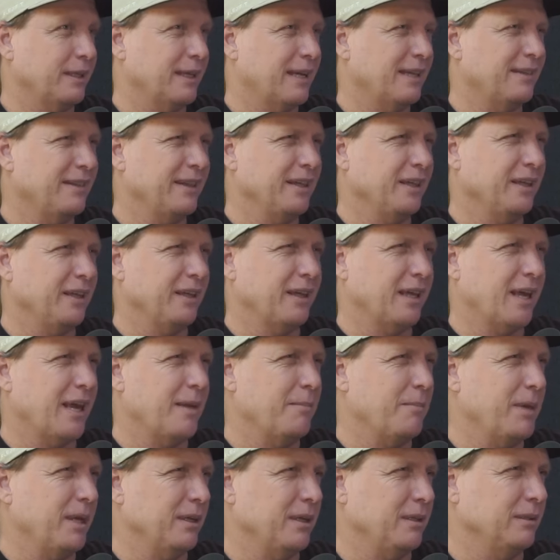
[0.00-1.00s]
I think
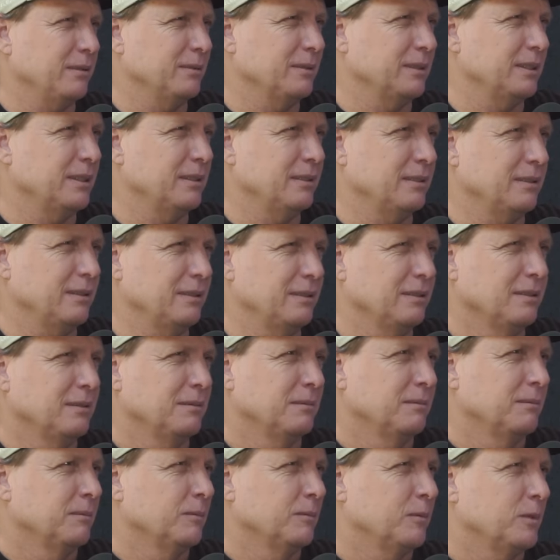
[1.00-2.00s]
I met Karin,
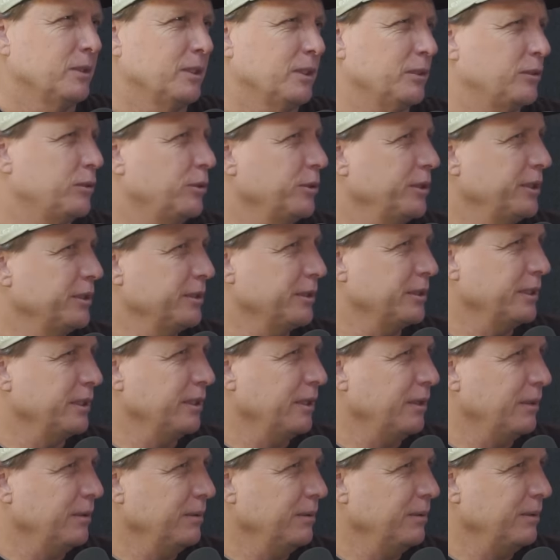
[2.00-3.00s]
was it 2 years
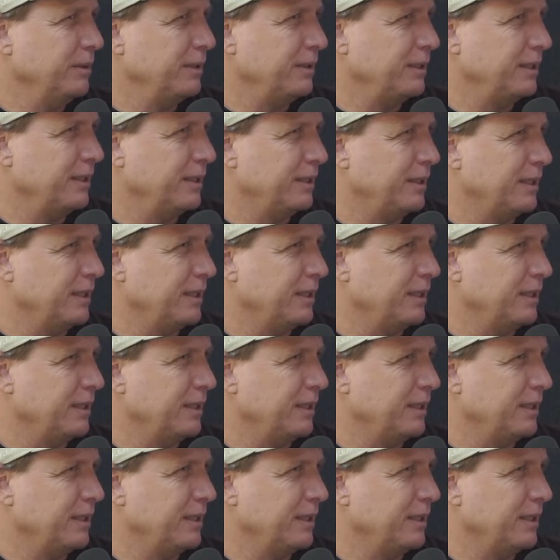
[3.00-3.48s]
ago at the